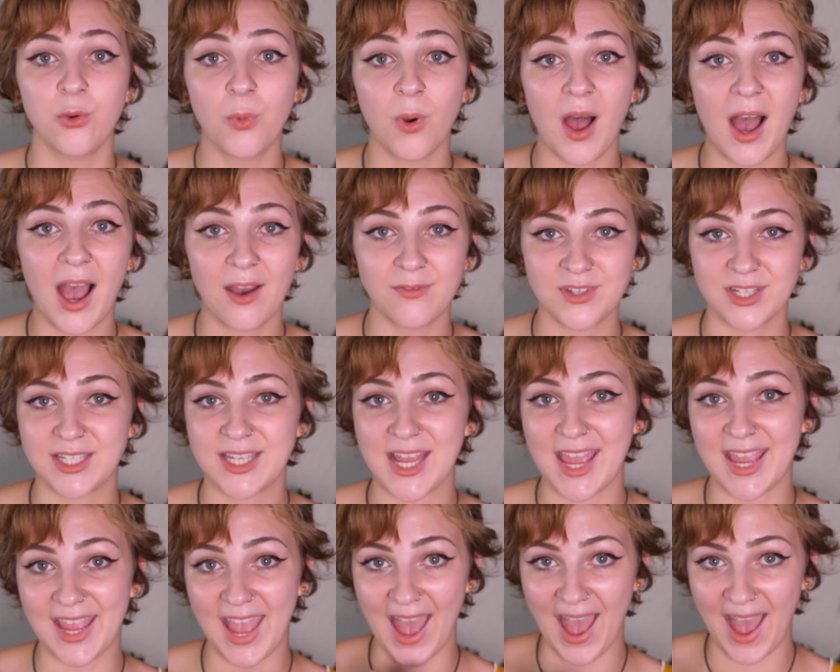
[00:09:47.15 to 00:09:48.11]
will have to
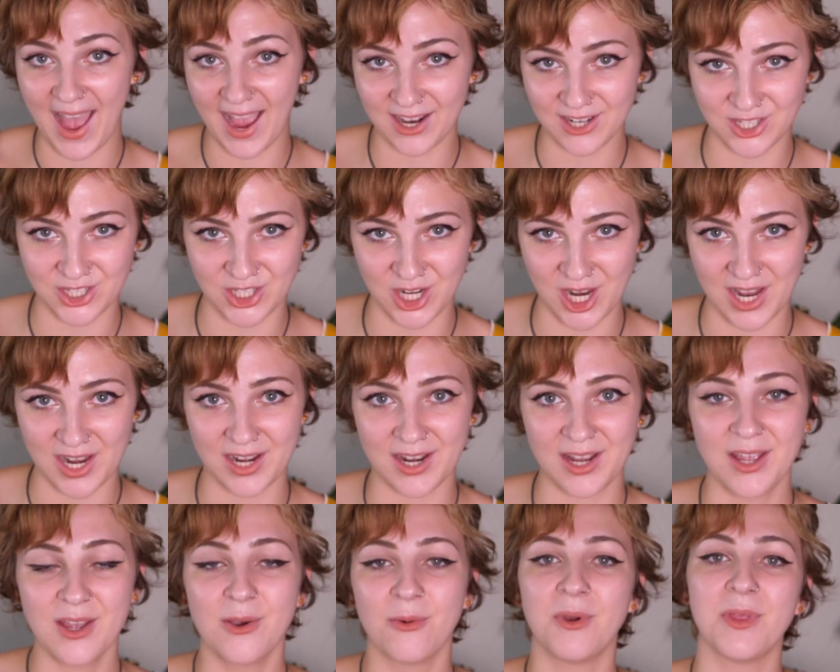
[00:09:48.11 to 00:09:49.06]
take action
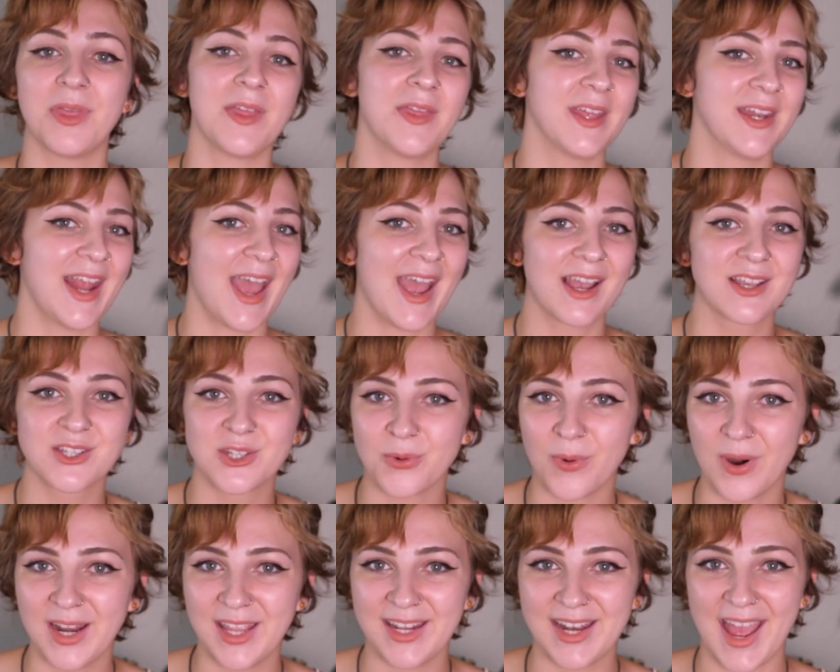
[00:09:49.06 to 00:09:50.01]
within the next
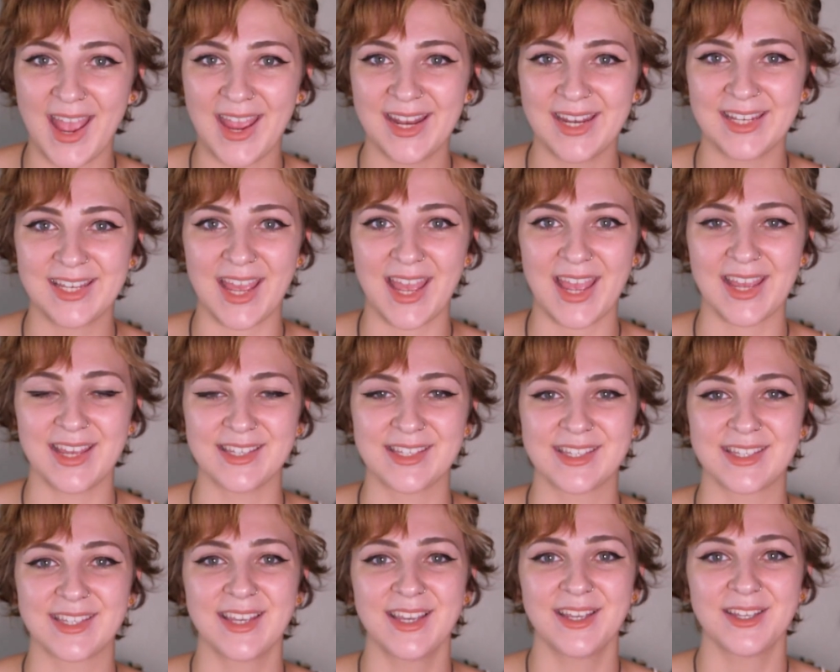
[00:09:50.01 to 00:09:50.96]
29
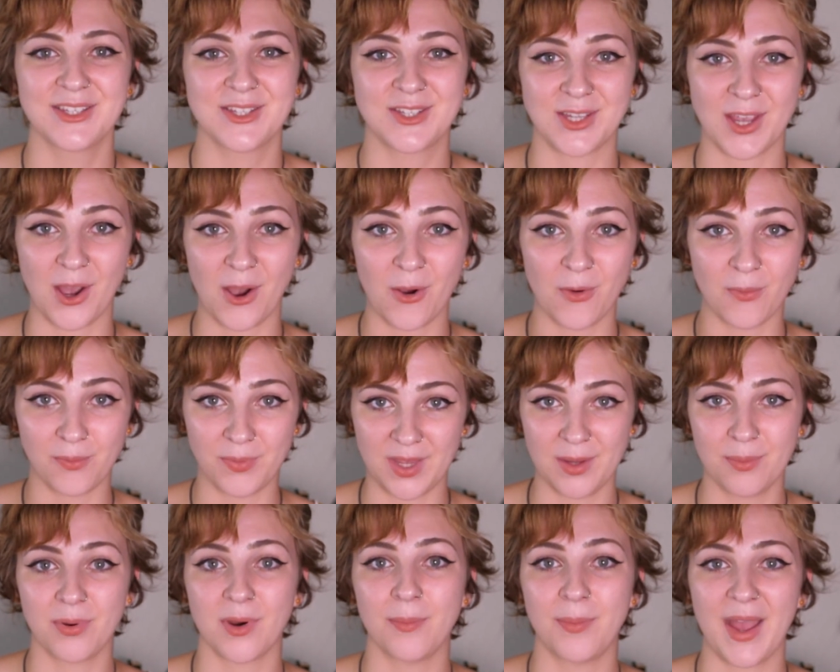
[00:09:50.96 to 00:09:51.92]
days. So
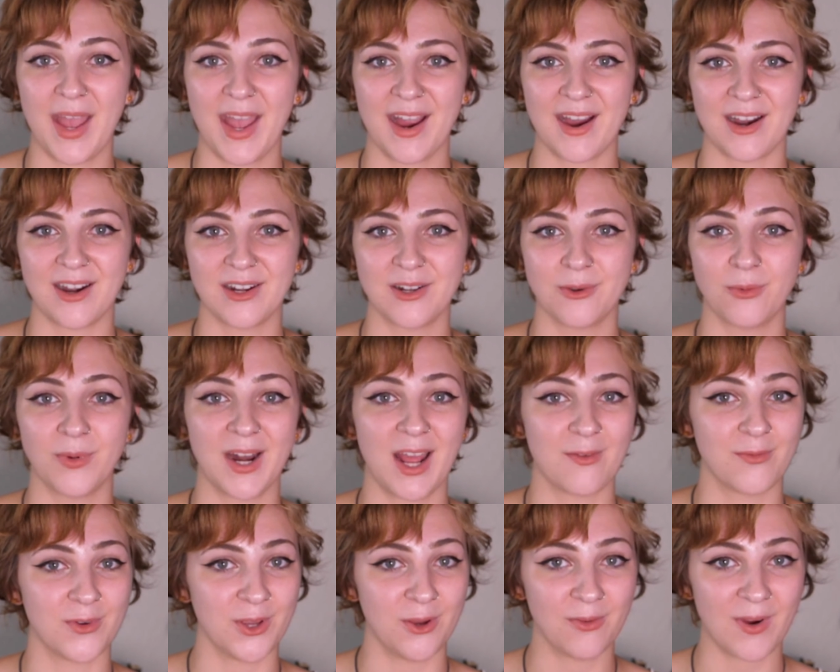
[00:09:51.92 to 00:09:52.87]
be prepared.
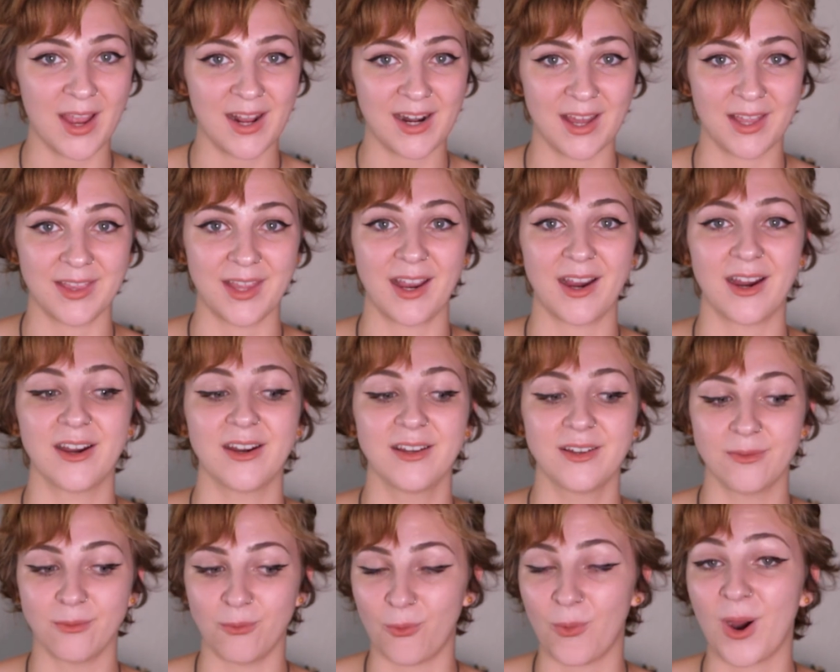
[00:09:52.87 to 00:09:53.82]
Whatever you write on there,
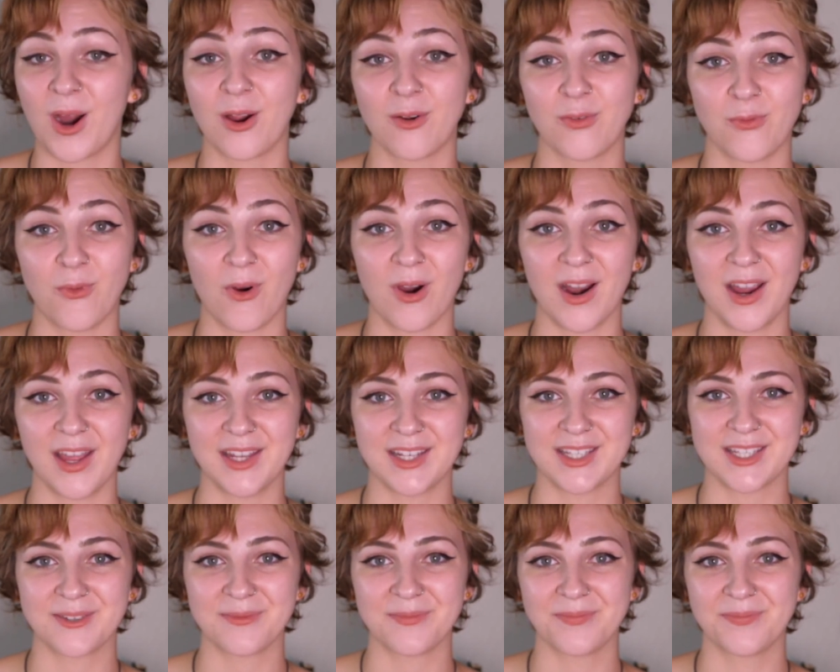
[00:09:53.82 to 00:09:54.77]
work for
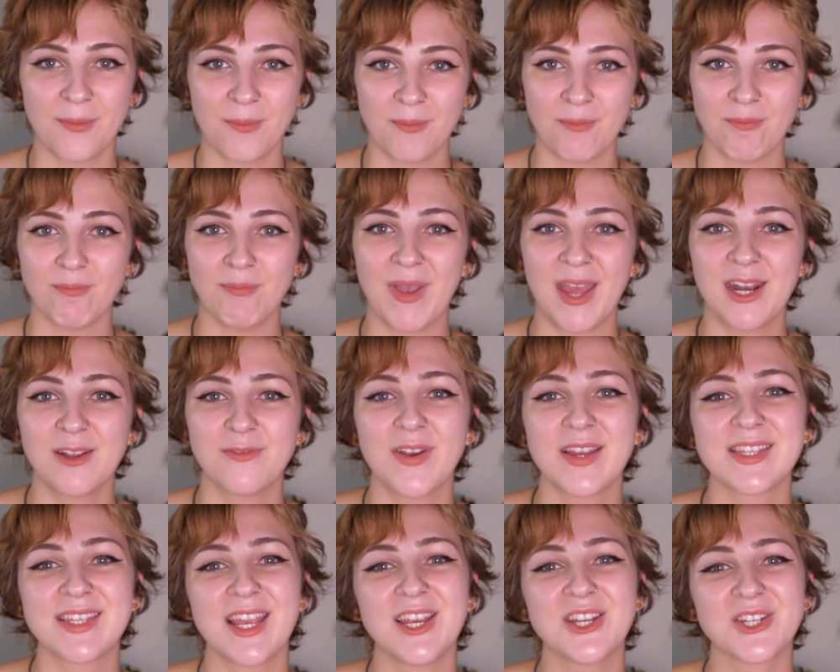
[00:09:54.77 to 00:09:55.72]
it.
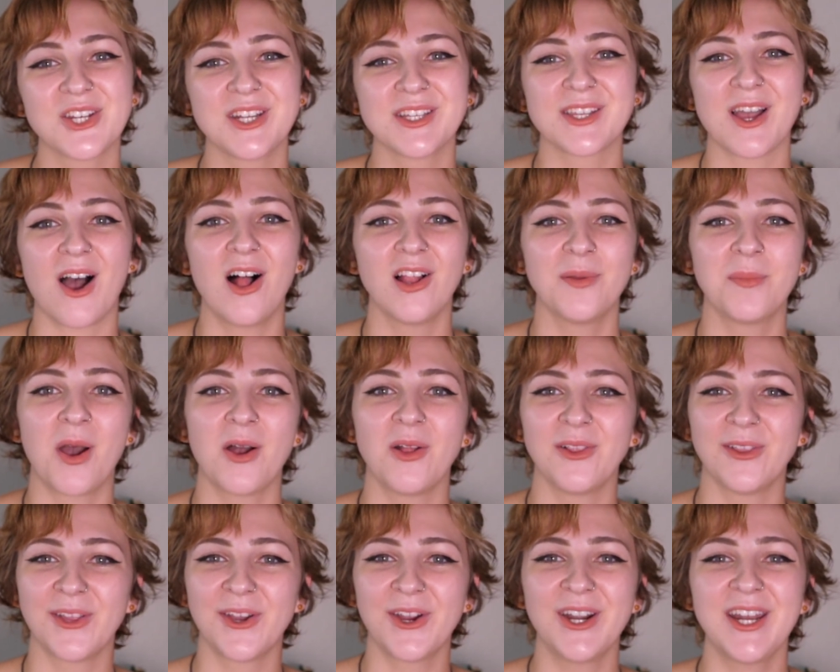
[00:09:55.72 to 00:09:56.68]
Manifestation is all
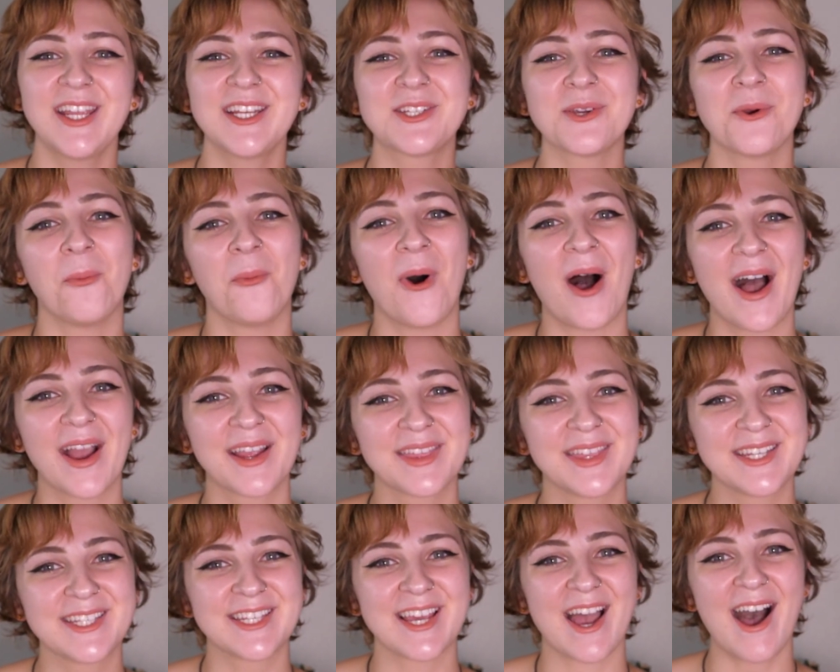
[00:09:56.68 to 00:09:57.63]
about learning to walk
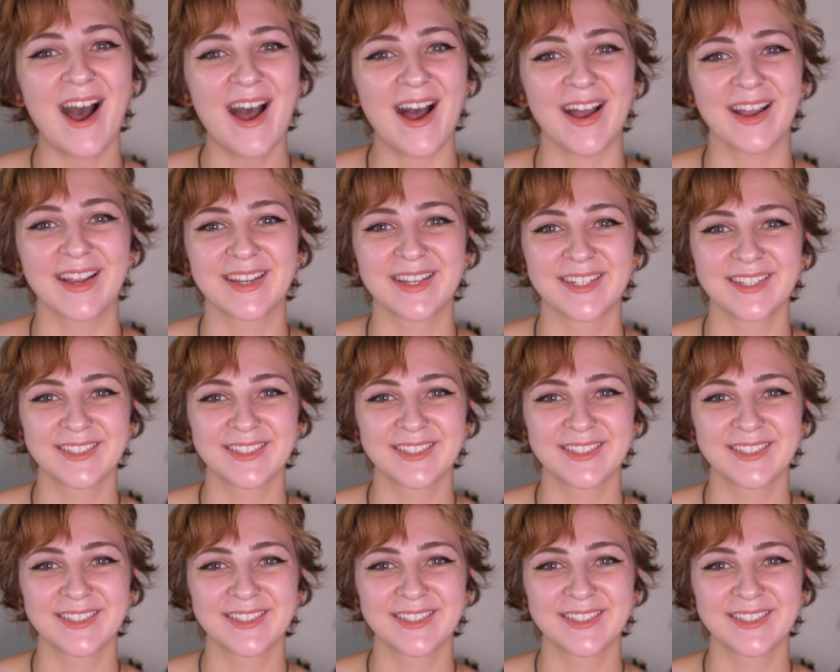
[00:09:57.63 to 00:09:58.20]
the talk.